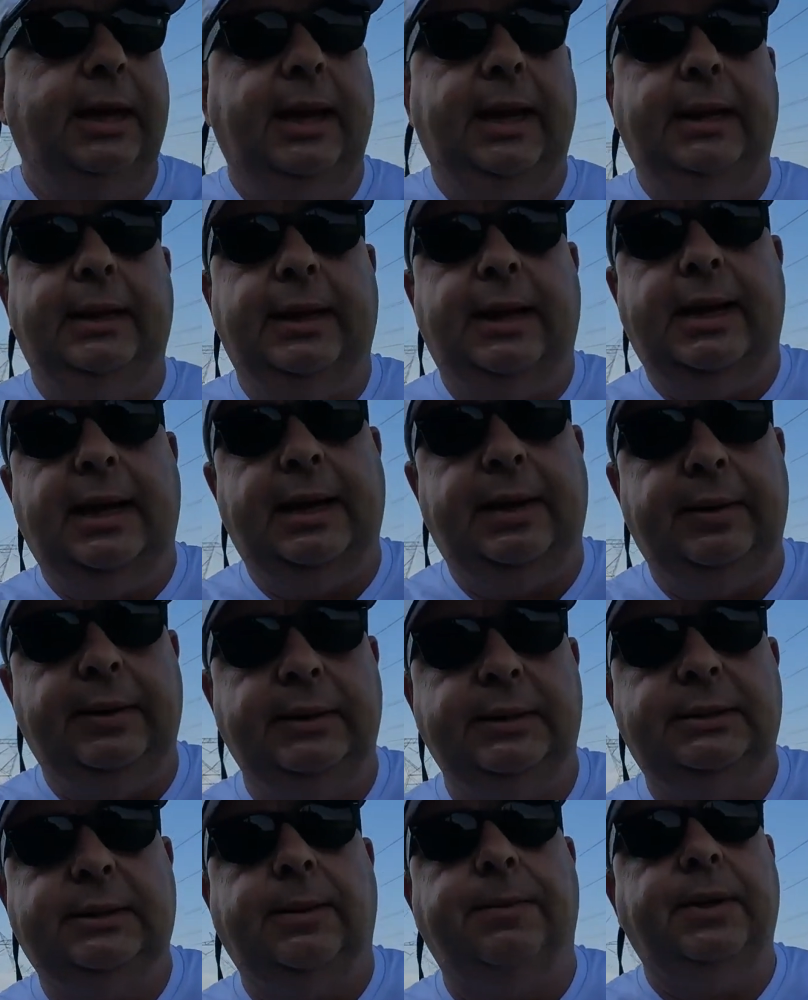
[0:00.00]
and
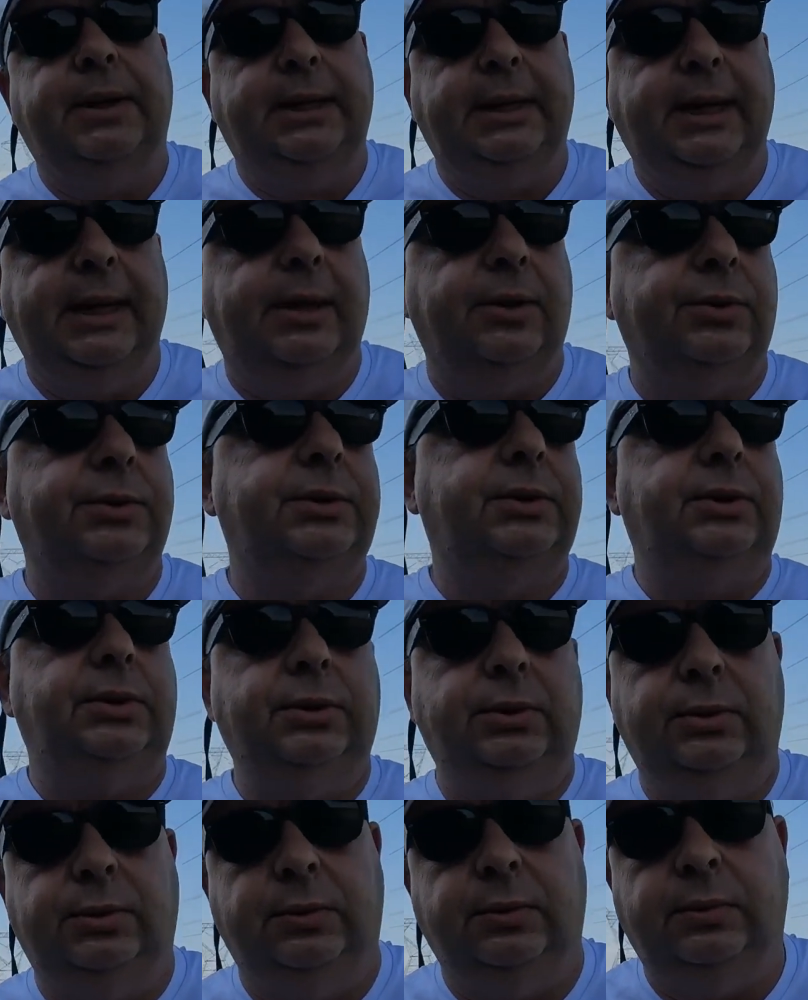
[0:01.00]
hiring somebody else
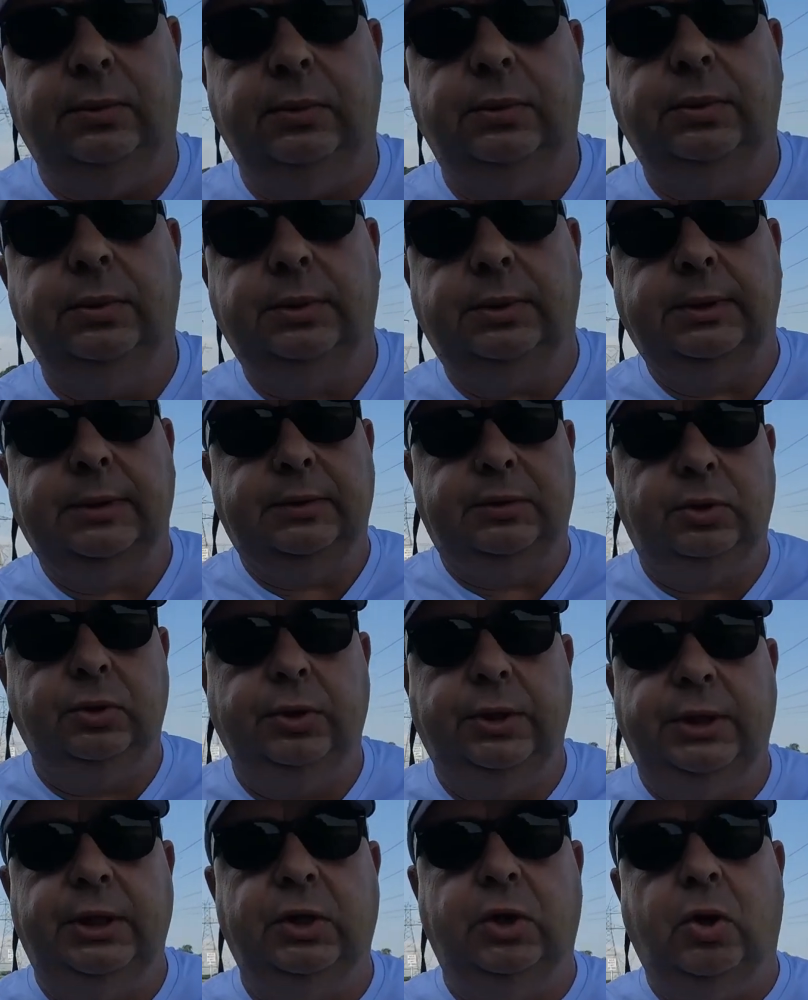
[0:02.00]
to do
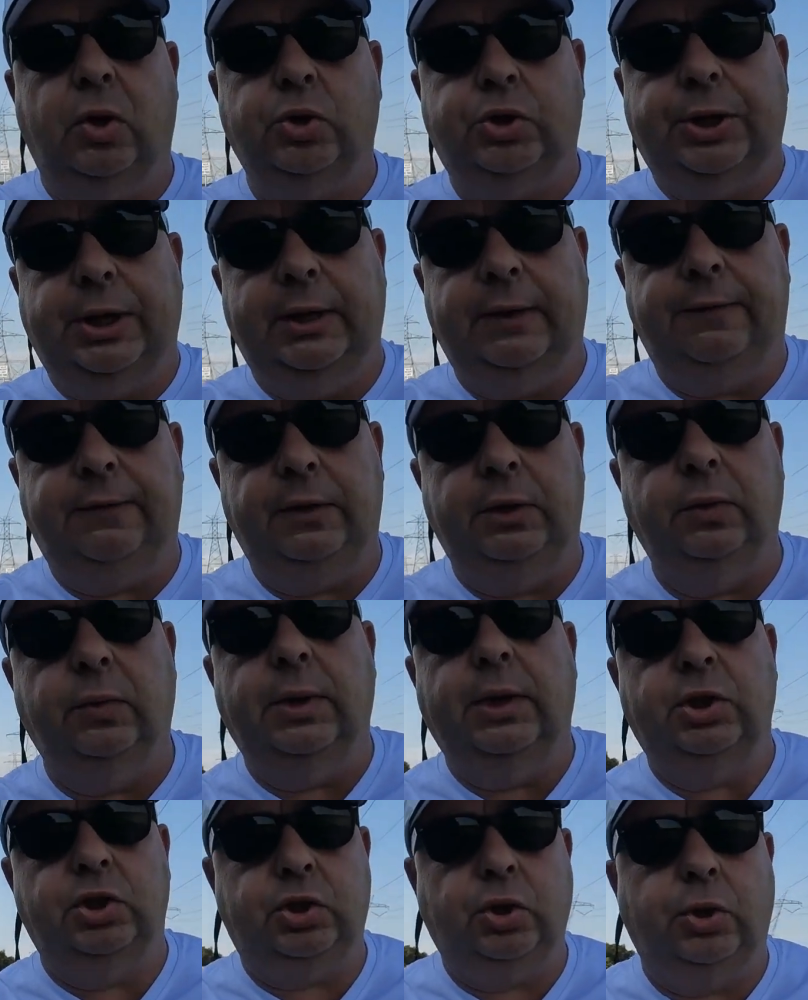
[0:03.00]
the negotiating for you
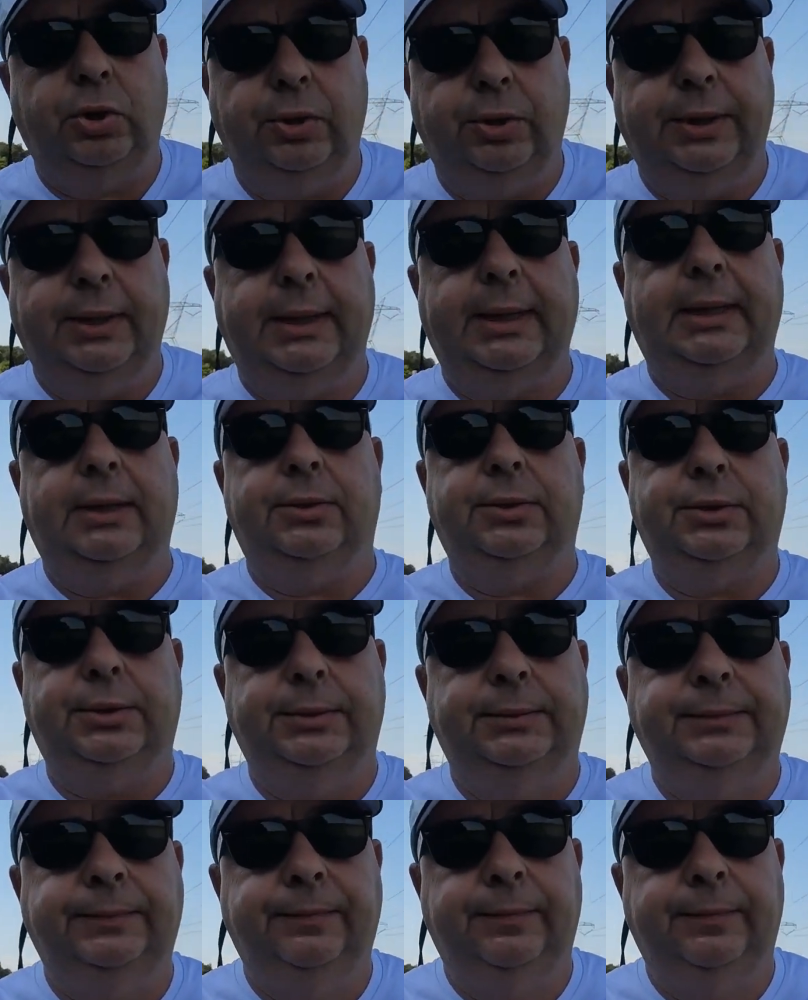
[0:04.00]
and show you the house.